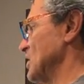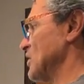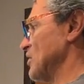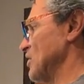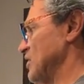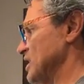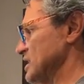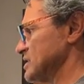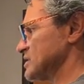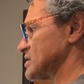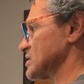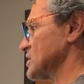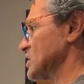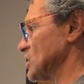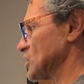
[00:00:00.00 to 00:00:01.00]

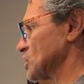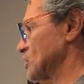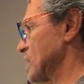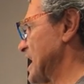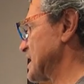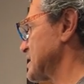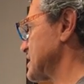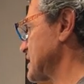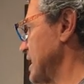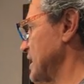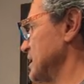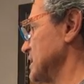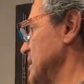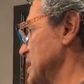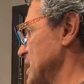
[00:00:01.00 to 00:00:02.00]
this crankset,
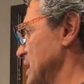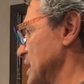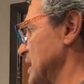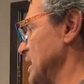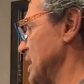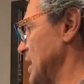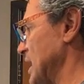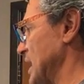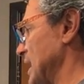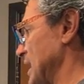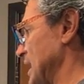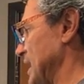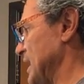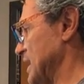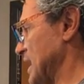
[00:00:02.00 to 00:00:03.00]

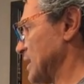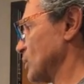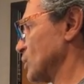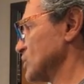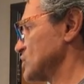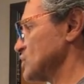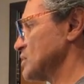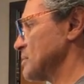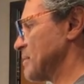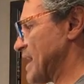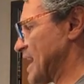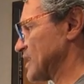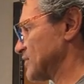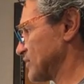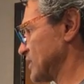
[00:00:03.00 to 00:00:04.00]
and I will do the
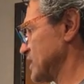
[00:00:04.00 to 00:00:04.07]
math for